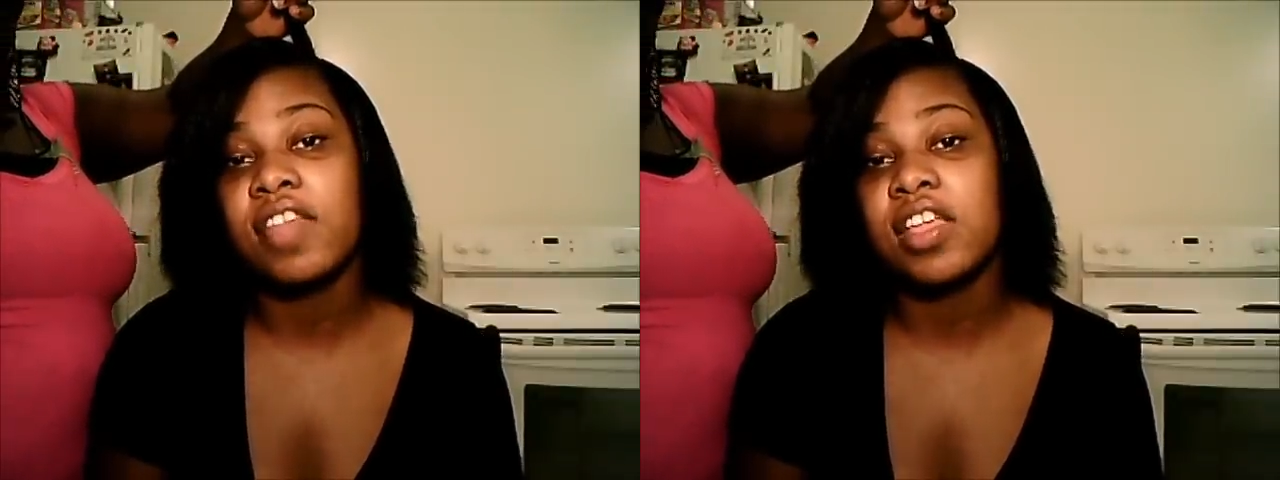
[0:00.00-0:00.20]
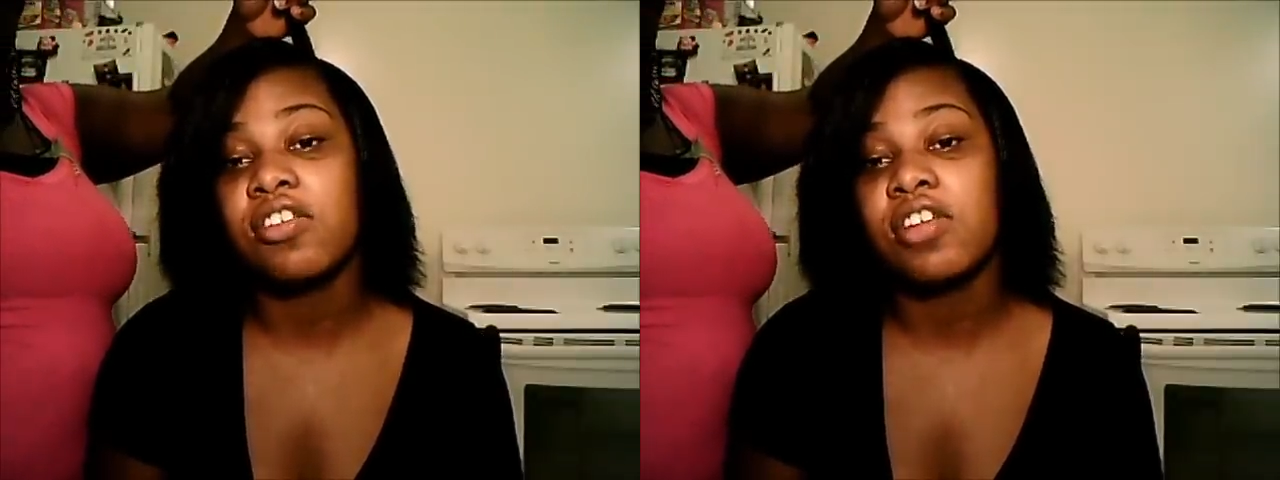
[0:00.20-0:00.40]

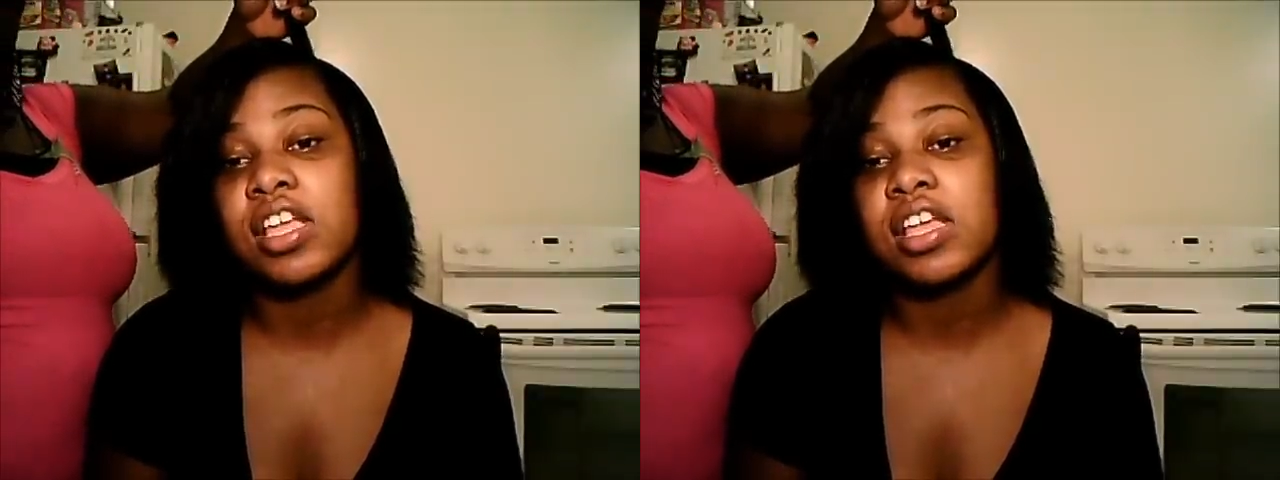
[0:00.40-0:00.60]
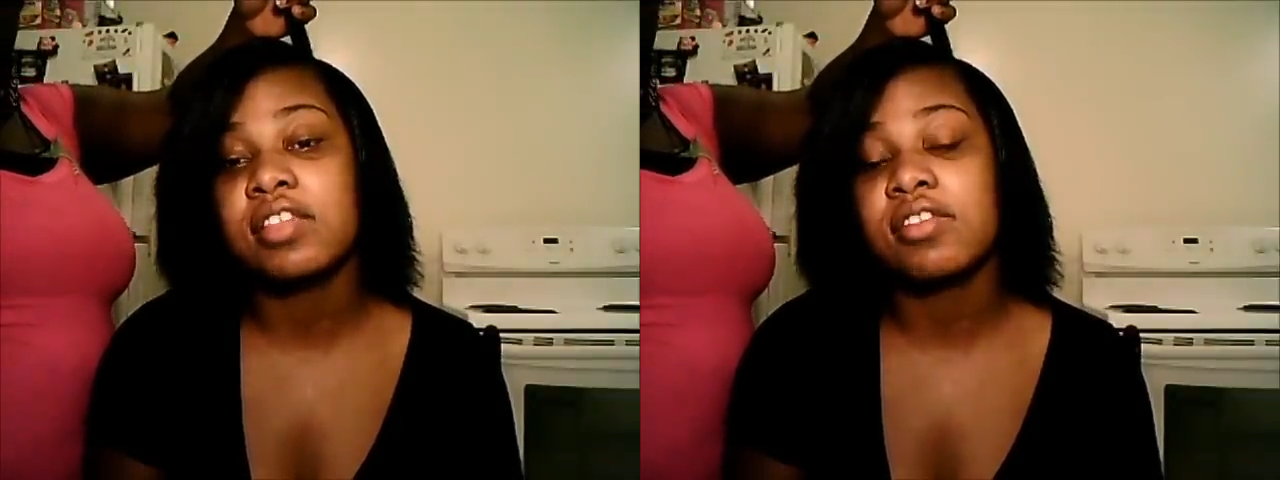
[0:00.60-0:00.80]
then your
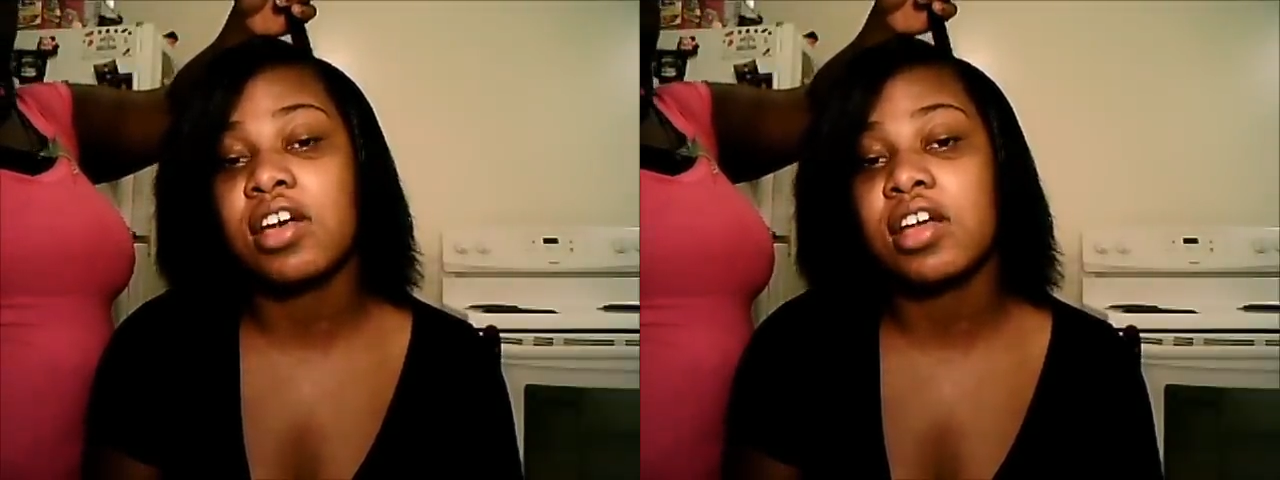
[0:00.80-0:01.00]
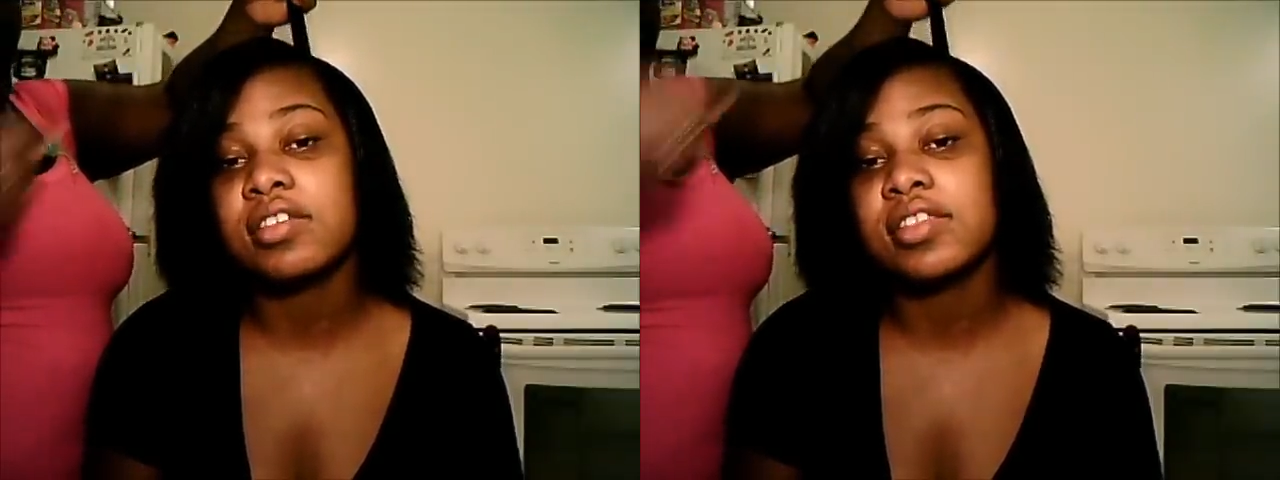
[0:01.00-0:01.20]
ends are
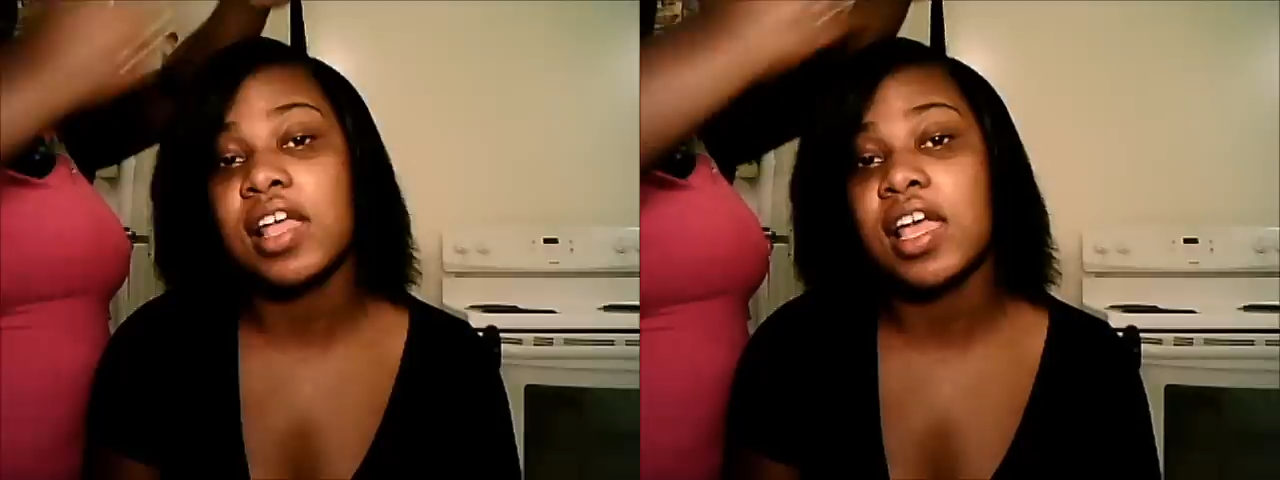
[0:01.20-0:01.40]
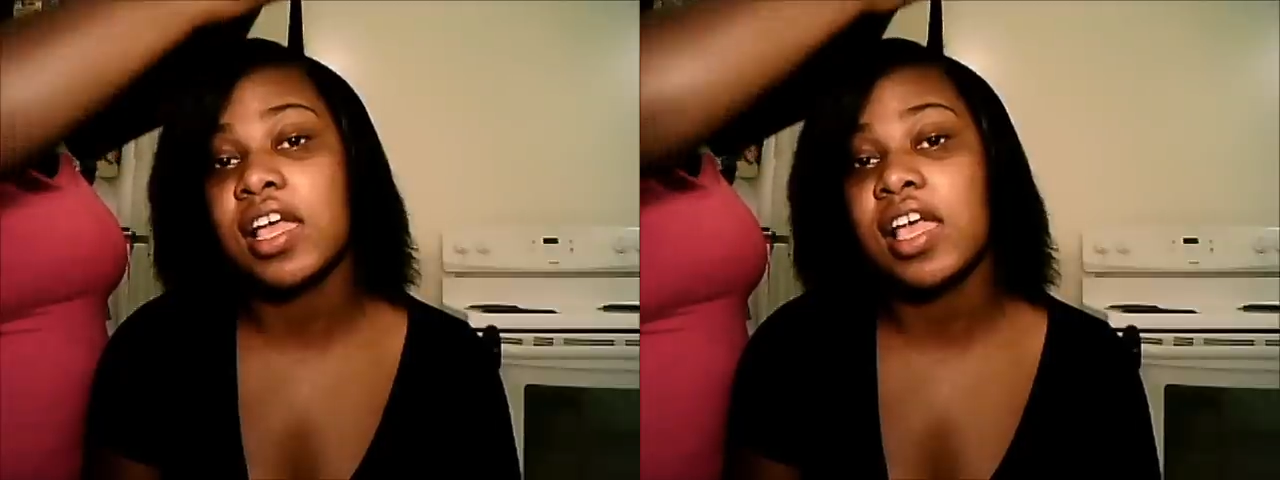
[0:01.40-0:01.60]
going to stay